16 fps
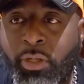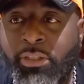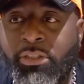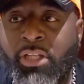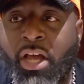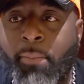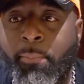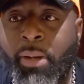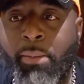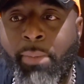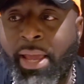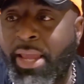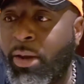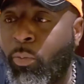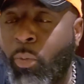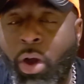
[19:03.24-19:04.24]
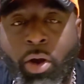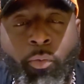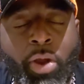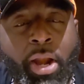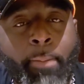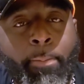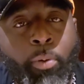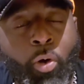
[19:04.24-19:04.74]
this company, man, and walk
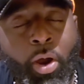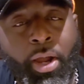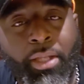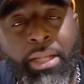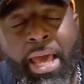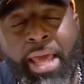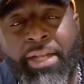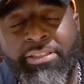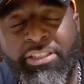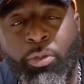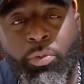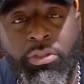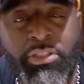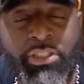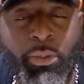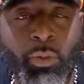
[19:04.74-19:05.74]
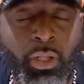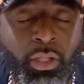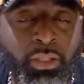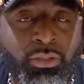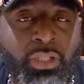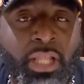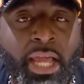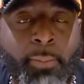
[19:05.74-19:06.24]
around a parking lot and see what it
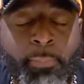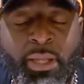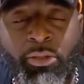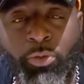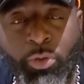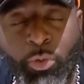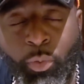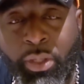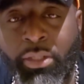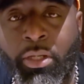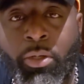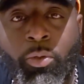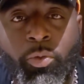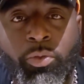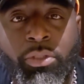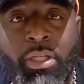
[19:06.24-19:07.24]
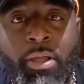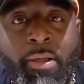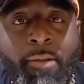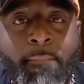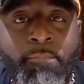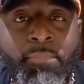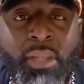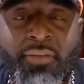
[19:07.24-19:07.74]
looks like. Peek through the windows.
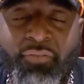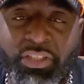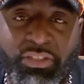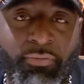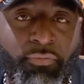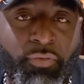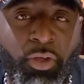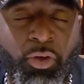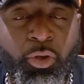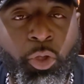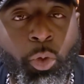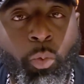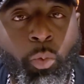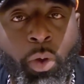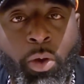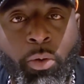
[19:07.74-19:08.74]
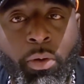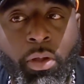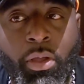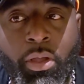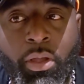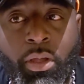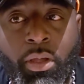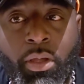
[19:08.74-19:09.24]
If it's a vehicle you want,
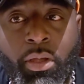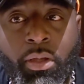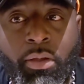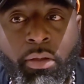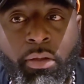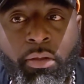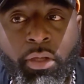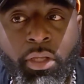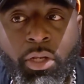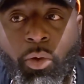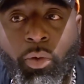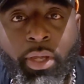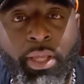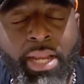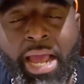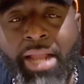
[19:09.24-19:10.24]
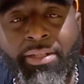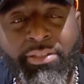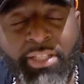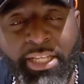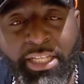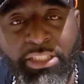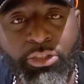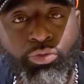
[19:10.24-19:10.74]
get out and
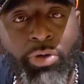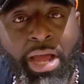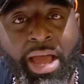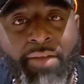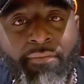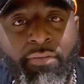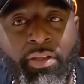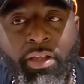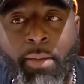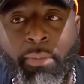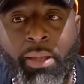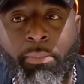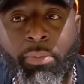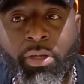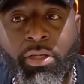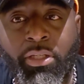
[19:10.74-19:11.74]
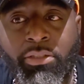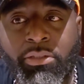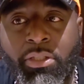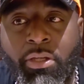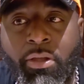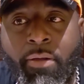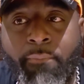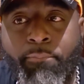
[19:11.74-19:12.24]
test drive it.
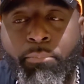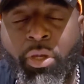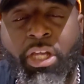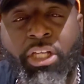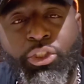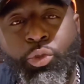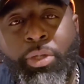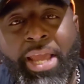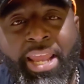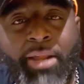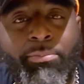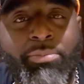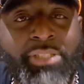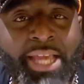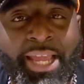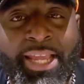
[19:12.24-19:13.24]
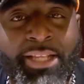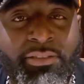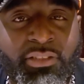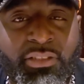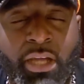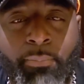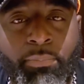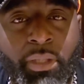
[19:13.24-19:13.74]
Because you can't obtain
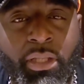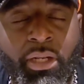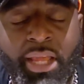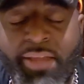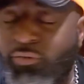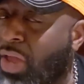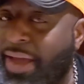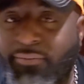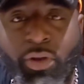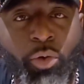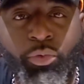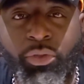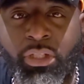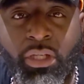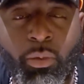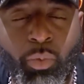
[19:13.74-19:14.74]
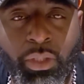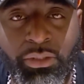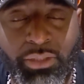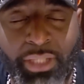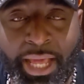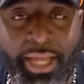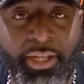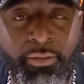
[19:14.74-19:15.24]
something if you have no idea what
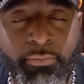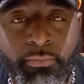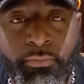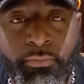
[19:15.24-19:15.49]
it's like.